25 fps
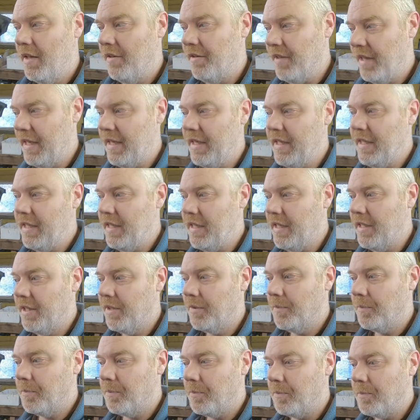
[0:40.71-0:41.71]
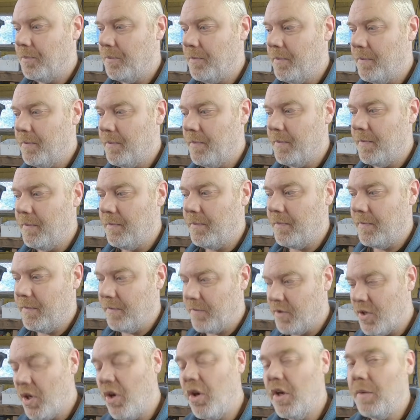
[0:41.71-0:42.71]
the
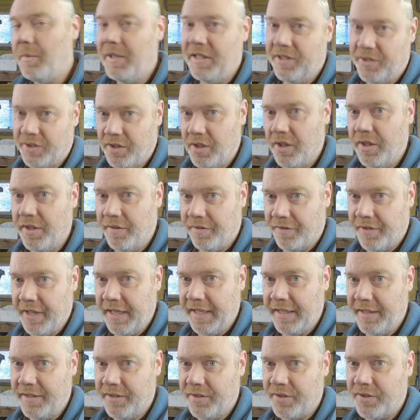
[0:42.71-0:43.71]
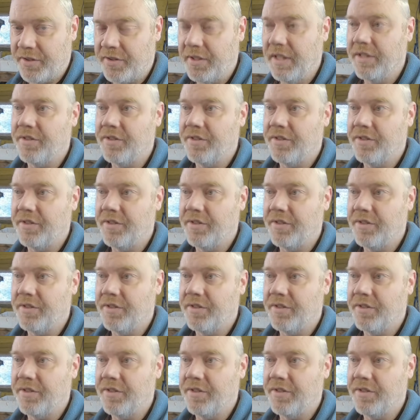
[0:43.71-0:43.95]
timing side of things.